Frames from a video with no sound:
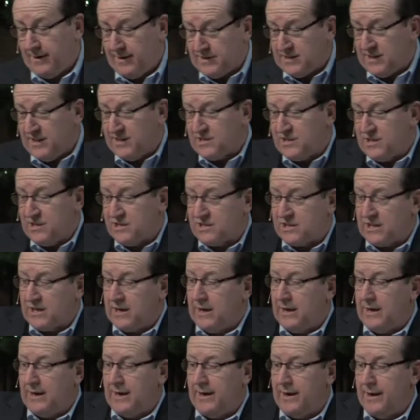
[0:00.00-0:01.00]
He says this to
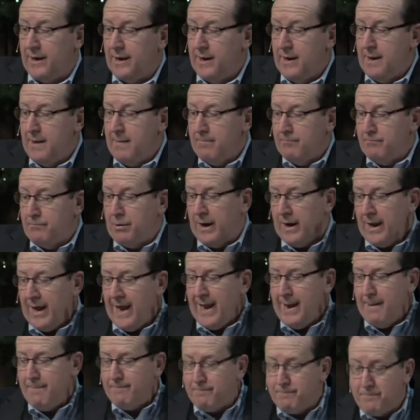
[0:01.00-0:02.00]
God, but
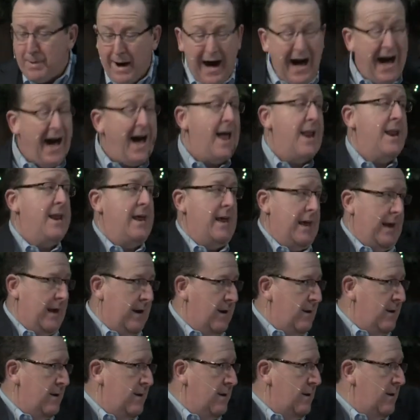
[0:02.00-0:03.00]
a body
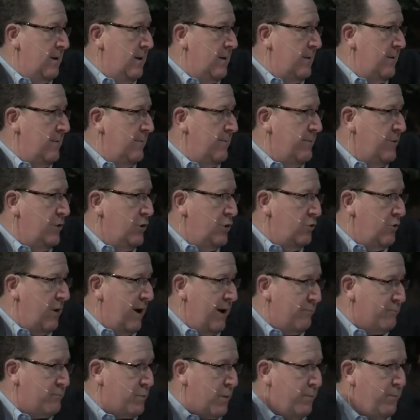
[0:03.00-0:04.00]
you
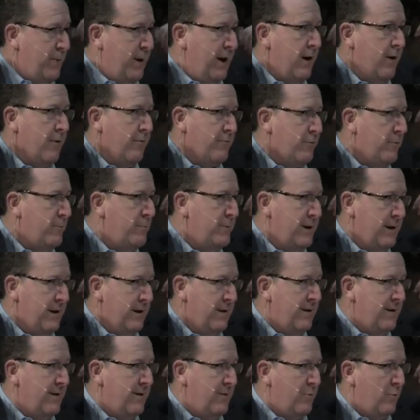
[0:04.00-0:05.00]
have prepared for me.
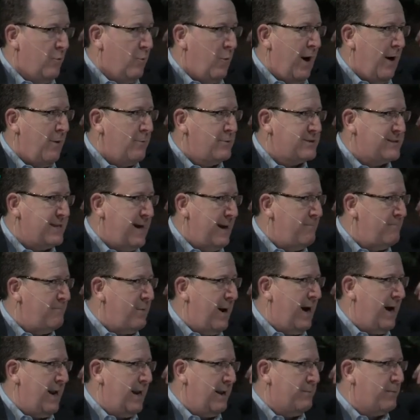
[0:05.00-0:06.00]
Why was that
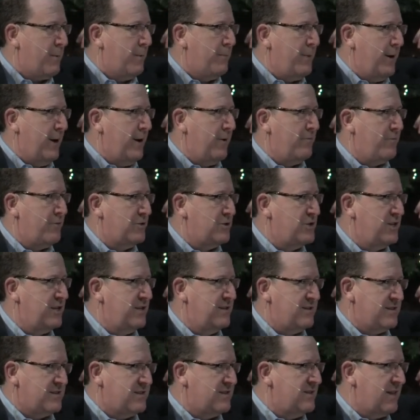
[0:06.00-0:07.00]
body prepared for
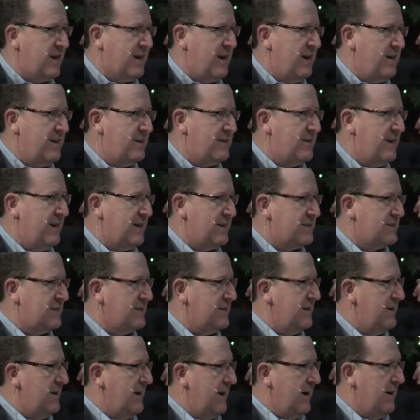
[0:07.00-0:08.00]
Jesus in the context
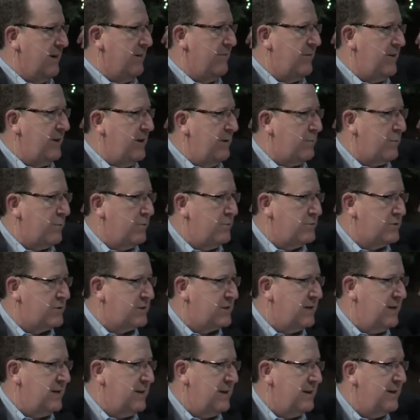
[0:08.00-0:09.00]
of Hebrews
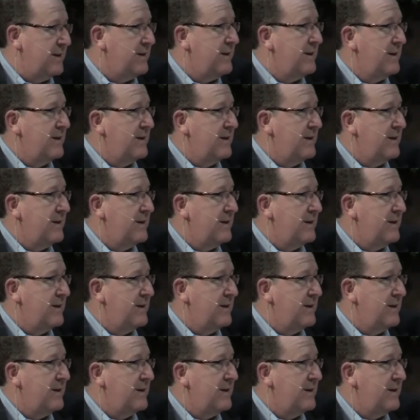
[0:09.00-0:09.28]
10?